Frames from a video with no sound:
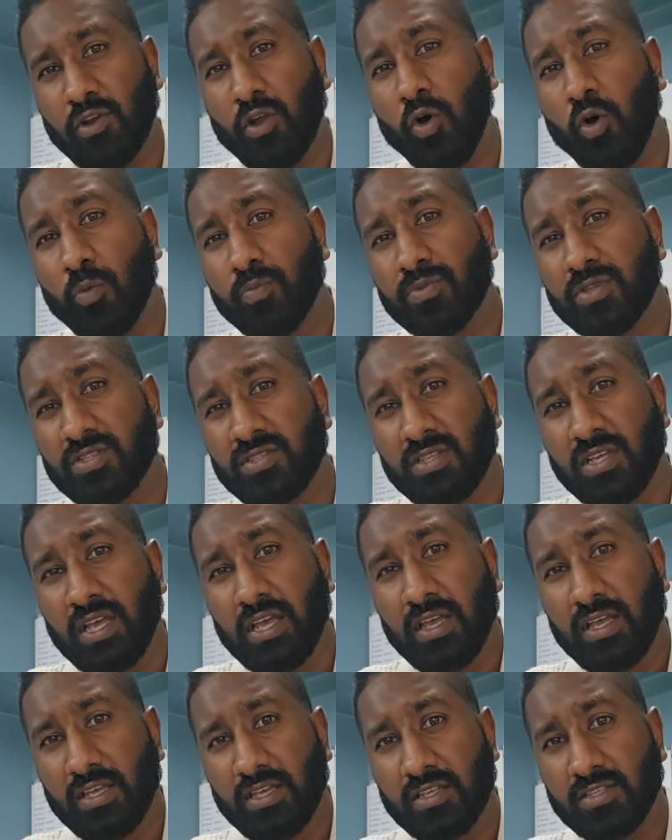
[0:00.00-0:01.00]
I hope this
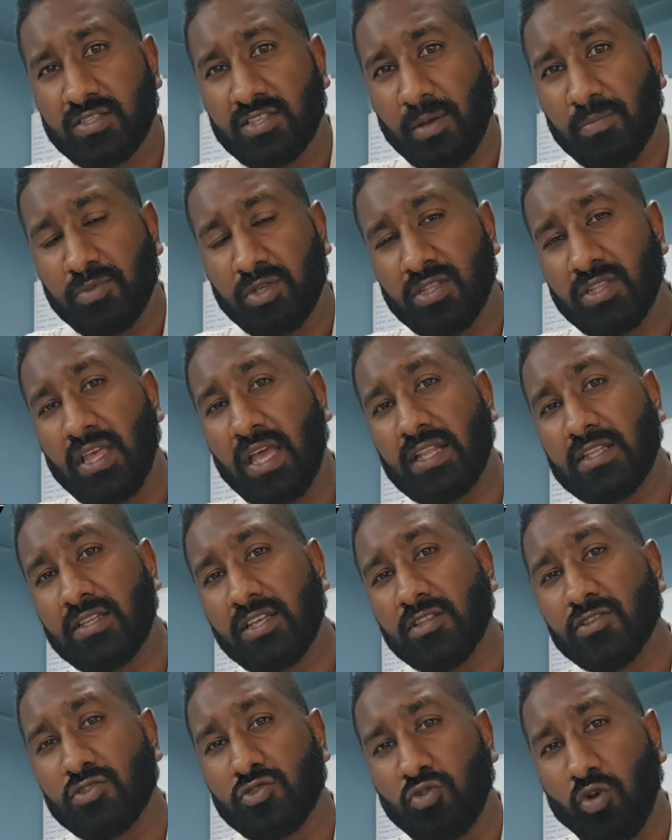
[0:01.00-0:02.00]
is something that
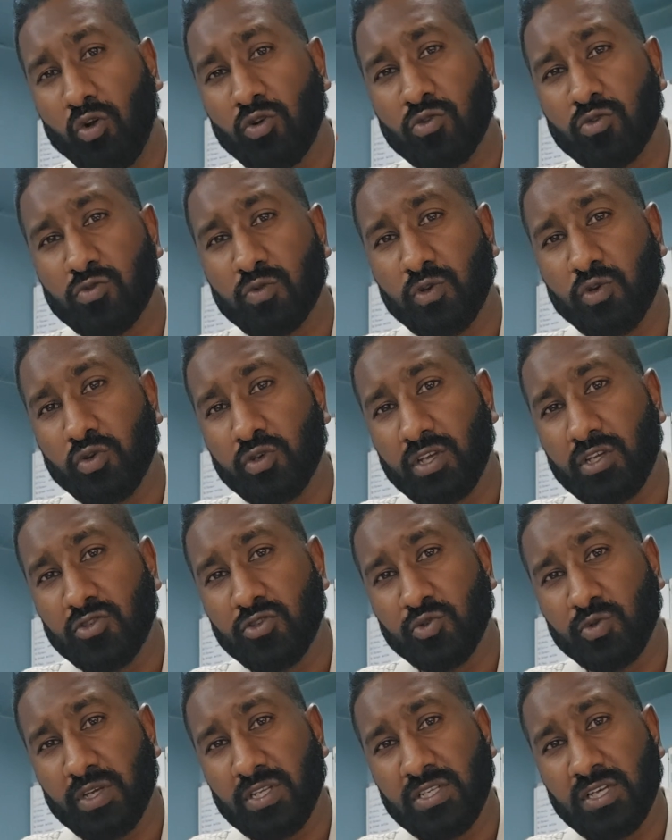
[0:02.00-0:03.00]
installers will look
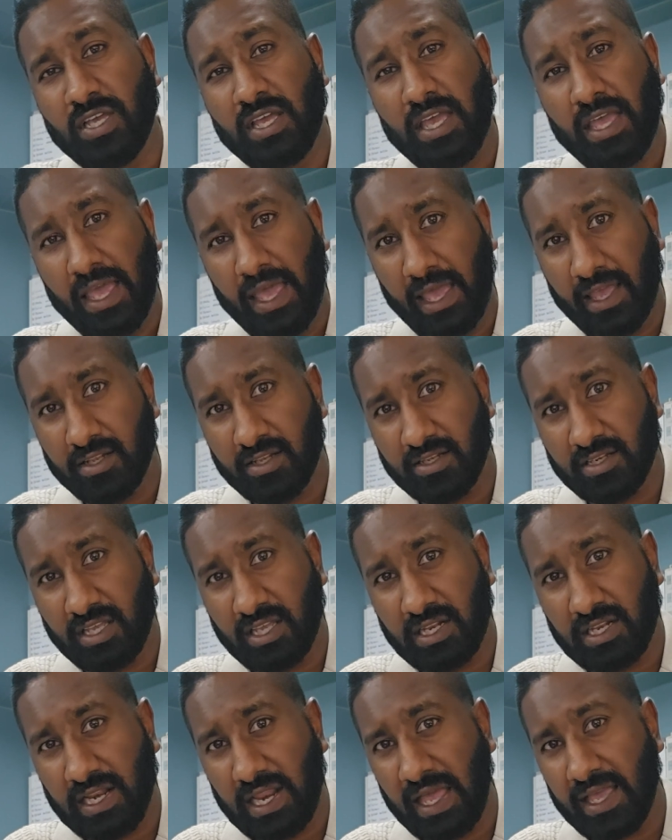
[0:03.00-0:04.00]
into it and
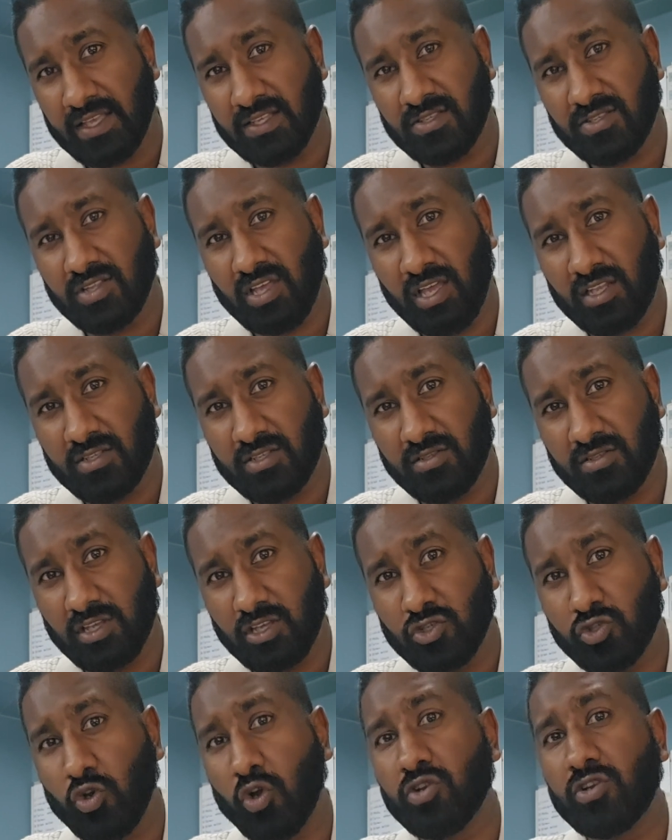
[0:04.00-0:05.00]
realize that their
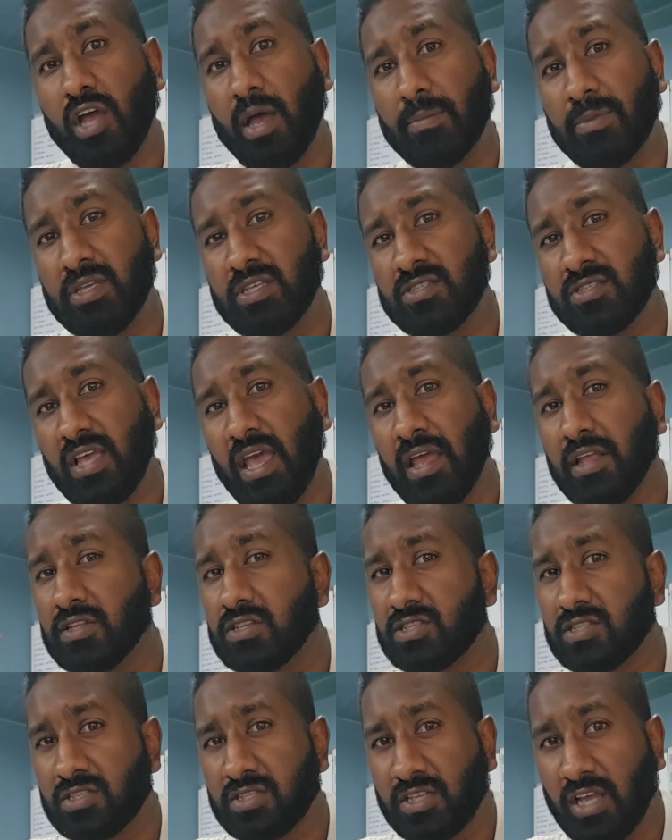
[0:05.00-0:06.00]
shortcomings and
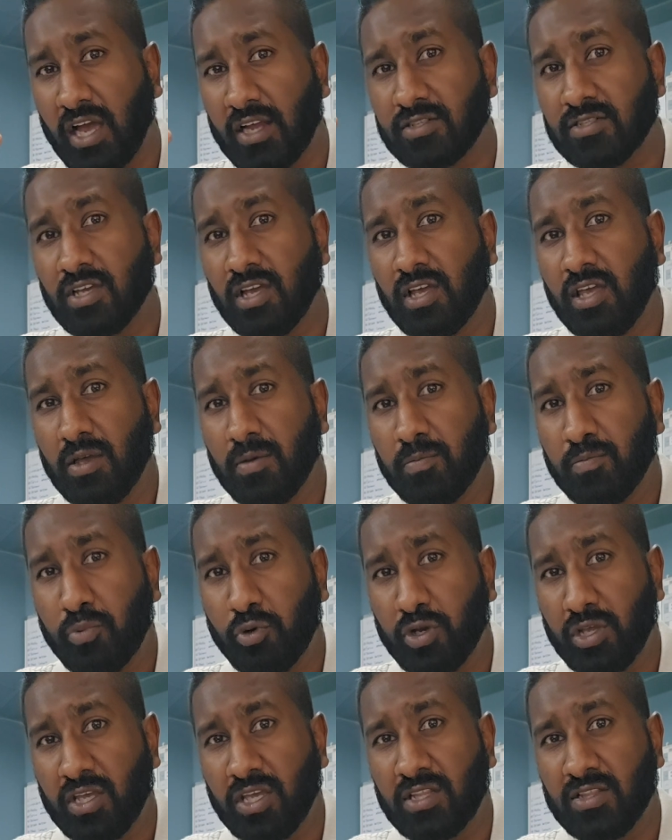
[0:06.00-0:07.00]
start
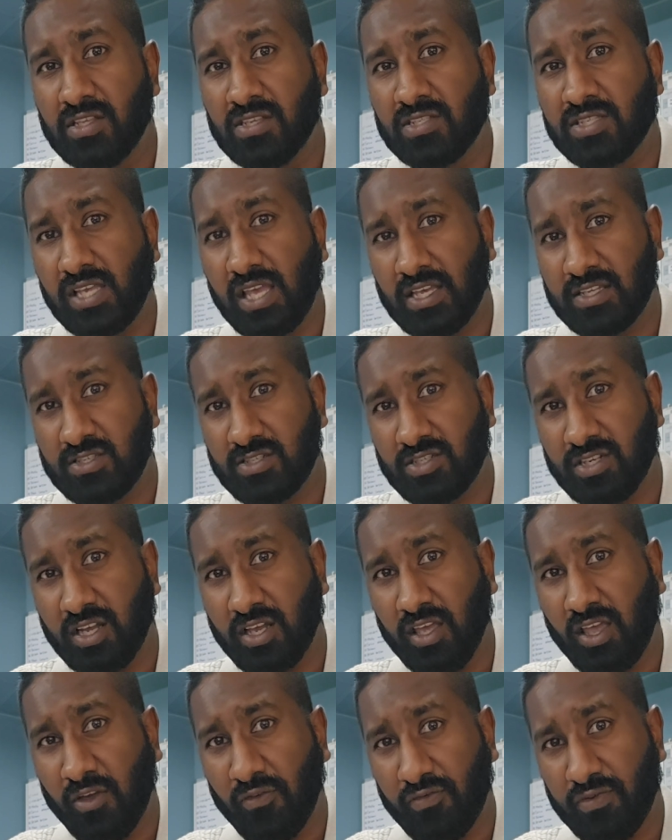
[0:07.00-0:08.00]
putting in this extra
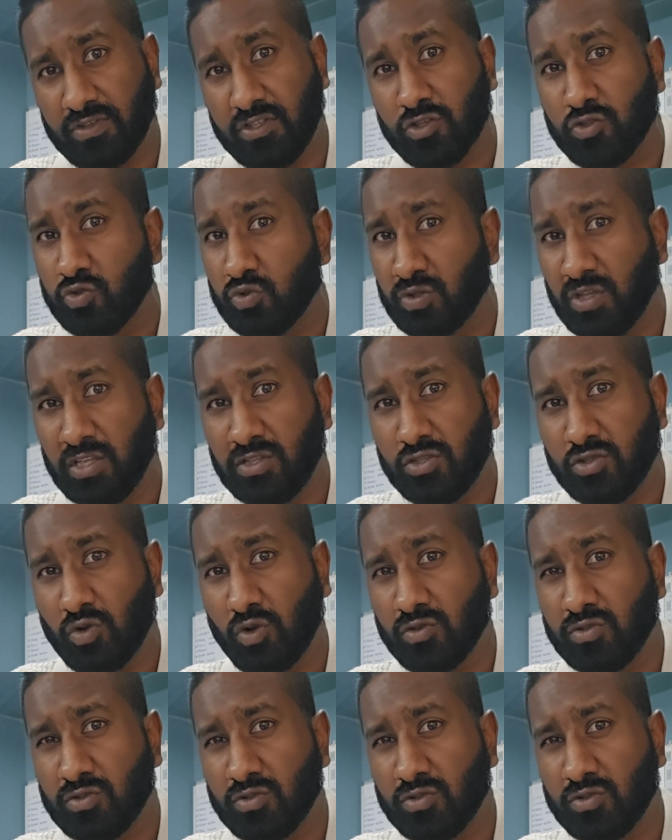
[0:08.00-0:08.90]
effort into the installs.